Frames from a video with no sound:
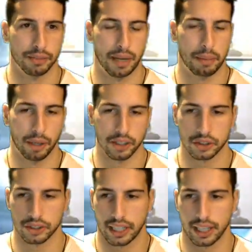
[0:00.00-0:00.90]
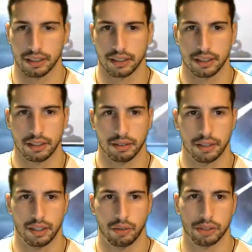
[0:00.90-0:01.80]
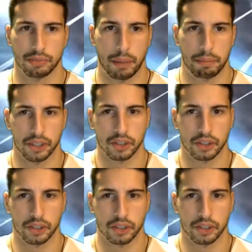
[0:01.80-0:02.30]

Buster style? Where's my Buster